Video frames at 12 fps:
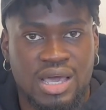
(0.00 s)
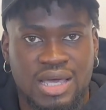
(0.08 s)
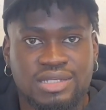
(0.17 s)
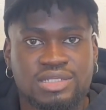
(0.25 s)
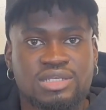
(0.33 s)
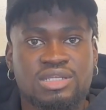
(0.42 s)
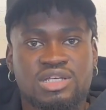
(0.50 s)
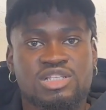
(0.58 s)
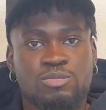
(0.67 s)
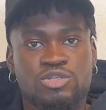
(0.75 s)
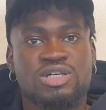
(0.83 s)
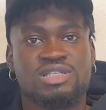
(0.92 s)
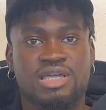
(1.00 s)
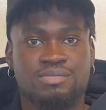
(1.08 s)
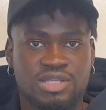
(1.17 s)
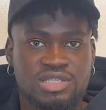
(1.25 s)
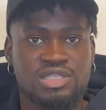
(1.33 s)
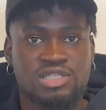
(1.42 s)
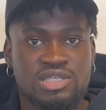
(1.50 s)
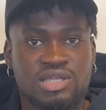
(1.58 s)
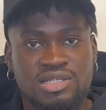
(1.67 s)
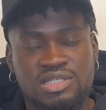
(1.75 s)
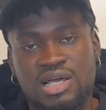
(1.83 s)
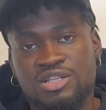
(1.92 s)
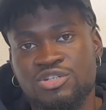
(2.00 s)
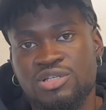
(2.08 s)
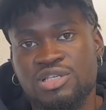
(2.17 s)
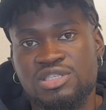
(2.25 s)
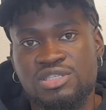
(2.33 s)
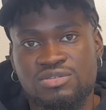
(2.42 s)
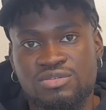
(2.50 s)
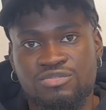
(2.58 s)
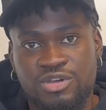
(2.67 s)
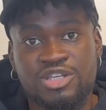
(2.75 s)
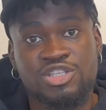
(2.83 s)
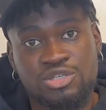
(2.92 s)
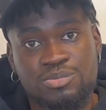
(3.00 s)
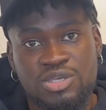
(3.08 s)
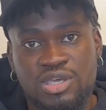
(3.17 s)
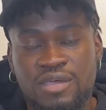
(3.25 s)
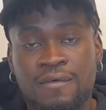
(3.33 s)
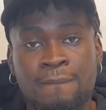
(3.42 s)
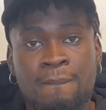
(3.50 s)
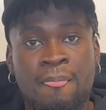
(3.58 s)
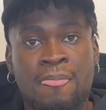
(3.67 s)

And in as much as I'm in a city that's actually, it's very cheap here,